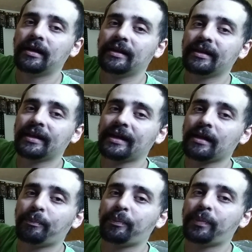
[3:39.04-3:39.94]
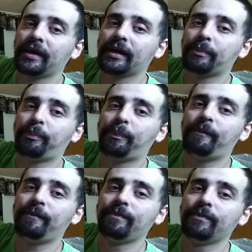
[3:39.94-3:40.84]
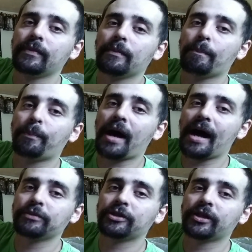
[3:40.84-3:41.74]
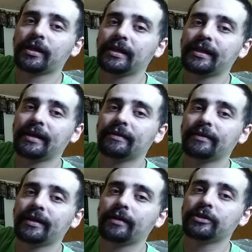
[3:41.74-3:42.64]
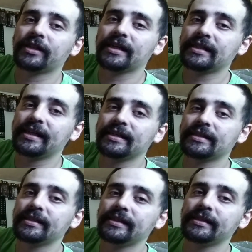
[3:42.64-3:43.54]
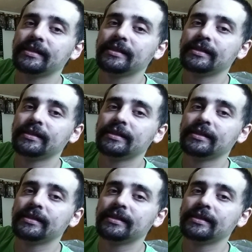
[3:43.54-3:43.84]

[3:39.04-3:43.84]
And then I got a big pop Chucky down there, which you guys can't see